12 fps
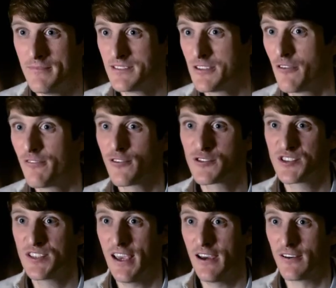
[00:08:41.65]
So for
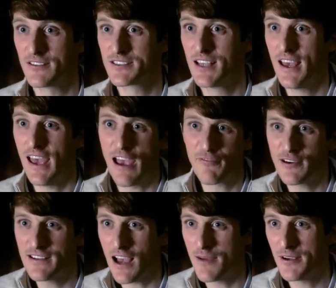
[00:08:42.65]
sales, every
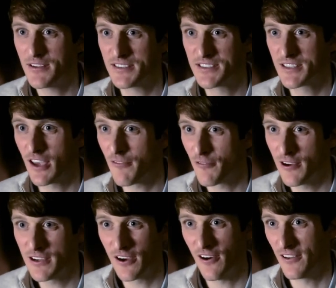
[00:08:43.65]
time a
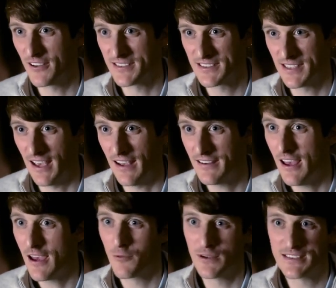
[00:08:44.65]
discovery call is set,
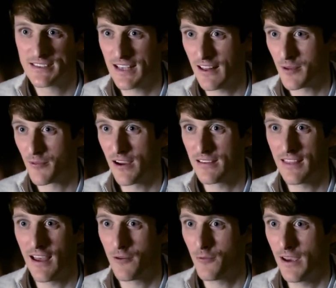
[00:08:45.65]
we celebrate
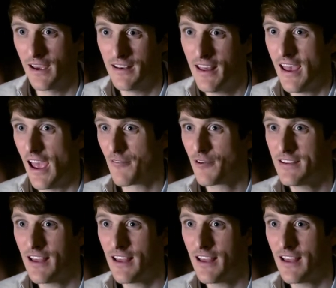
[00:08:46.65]
that win. Every